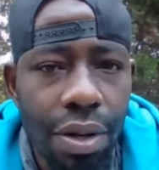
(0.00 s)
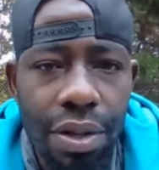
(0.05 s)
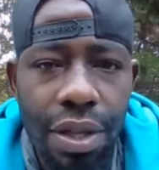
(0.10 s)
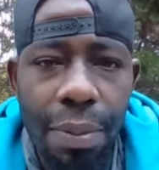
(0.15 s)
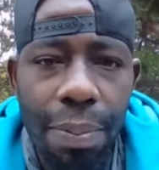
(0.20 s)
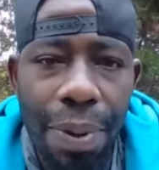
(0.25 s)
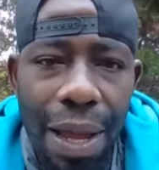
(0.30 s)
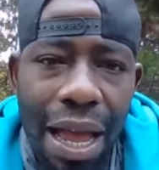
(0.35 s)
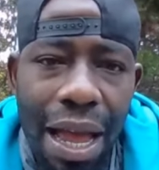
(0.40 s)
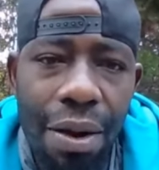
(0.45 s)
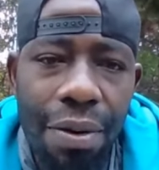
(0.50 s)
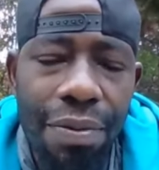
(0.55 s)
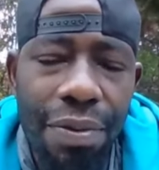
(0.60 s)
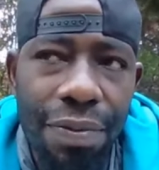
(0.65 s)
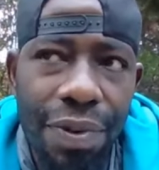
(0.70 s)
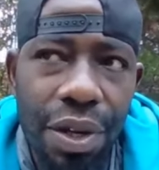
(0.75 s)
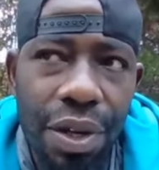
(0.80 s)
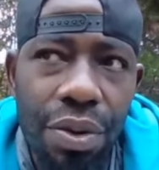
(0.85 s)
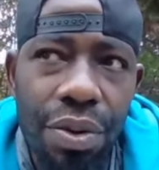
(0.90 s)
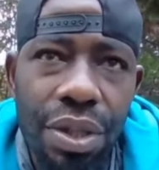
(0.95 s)
the power of
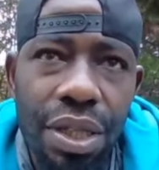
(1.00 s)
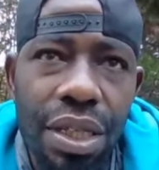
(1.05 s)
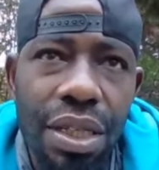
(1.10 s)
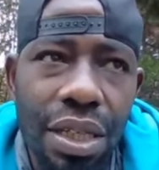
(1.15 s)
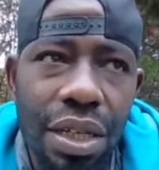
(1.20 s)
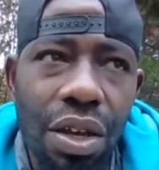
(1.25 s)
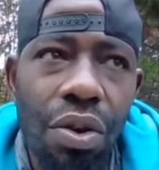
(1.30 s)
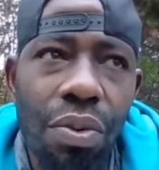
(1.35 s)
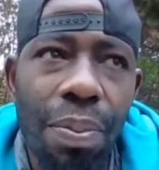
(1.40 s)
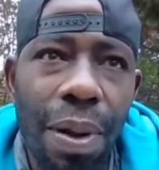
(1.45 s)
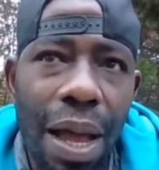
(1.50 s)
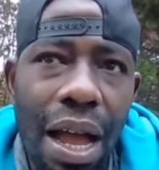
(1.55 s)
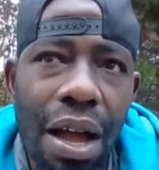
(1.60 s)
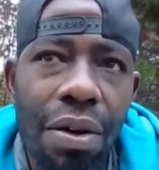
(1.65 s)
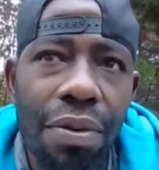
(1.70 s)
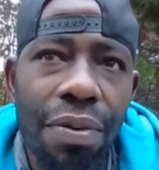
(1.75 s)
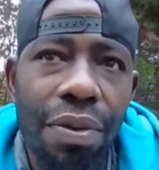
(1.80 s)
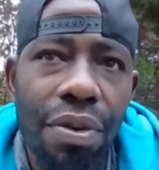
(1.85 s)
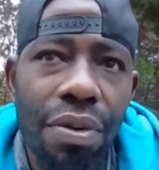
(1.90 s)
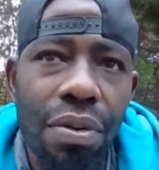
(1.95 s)
influence is so
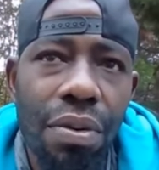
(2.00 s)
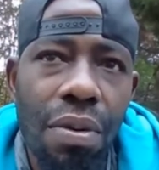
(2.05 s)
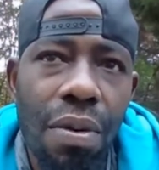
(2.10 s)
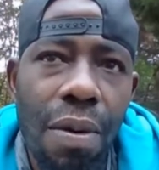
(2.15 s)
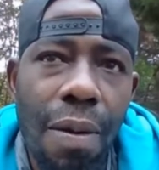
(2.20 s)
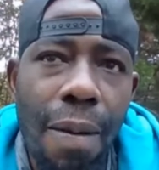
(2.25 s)
powerful.